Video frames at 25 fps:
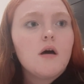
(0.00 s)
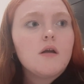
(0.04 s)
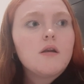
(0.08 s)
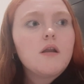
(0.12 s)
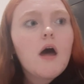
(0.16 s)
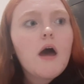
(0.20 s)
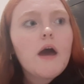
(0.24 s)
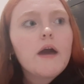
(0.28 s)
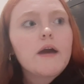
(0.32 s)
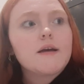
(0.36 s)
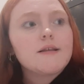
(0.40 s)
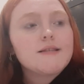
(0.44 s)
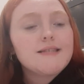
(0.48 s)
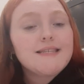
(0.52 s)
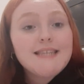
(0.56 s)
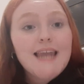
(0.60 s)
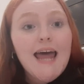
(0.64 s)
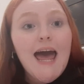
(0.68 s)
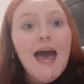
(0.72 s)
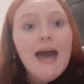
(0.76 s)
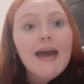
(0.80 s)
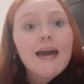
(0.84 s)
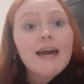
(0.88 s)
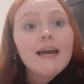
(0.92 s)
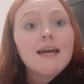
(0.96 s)
Like
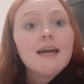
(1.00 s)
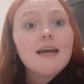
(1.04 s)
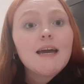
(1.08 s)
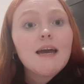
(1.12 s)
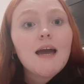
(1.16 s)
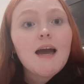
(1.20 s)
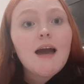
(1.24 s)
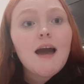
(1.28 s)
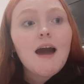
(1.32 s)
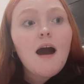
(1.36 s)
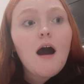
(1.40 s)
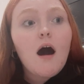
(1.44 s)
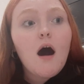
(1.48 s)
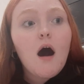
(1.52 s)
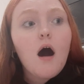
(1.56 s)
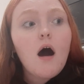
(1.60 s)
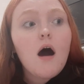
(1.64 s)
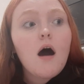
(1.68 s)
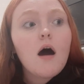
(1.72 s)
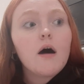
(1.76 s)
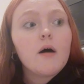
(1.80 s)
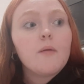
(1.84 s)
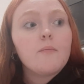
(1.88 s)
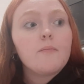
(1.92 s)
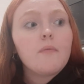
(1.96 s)
today,
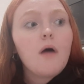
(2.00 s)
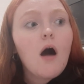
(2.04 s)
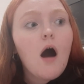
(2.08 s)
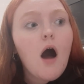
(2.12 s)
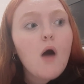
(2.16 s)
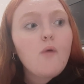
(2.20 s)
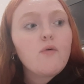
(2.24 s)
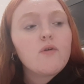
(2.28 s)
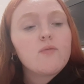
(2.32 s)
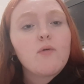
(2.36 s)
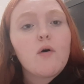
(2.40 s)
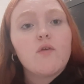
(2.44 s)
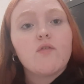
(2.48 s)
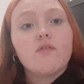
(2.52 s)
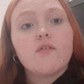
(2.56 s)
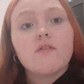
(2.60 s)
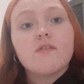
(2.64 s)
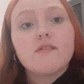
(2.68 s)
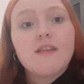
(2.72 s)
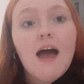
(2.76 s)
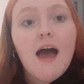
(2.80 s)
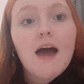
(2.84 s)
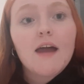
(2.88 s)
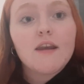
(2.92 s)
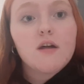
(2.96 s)
um, I was supposed to
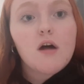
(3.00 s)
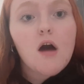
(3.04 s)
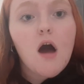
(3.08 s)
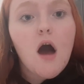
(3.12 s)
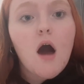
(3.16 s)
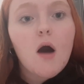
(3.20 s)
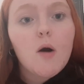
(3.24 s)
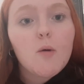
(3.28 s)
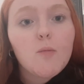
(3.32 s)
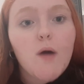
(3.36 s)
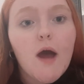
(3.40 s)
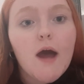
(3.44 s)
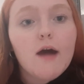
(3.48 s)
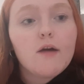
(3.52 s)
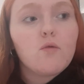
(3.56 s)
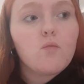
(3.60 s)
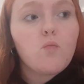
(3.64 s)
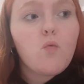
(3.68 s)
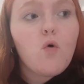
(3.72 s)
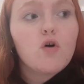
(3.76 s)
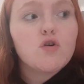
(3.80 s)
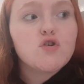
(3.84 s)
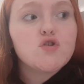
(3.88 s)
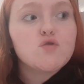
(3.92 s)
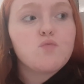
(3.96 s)
stand up and
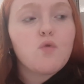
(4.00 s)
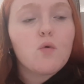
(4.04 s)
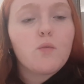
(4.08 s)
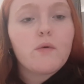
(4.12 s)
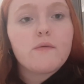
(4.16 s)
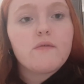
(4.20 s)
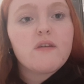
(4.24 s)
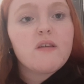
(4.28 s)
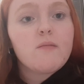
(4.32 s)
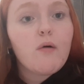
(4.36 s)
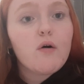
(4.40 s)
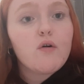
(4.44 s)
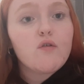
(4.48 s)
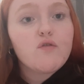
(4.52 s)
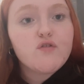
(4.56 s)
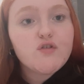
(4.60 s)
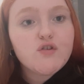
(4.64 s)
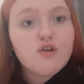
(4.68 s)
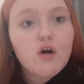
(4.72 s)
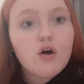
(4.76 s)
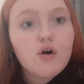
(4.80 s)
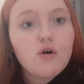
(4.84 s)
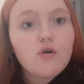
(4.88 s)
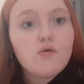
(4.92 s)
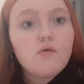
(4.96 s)
watch what we were supposed to
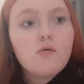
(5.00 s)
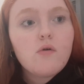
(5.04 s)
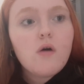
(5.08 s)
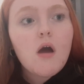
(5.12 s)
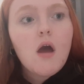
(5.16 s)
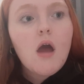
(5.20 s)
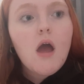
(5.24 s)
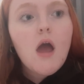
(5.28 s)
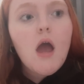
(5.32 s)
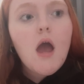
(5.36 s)
do.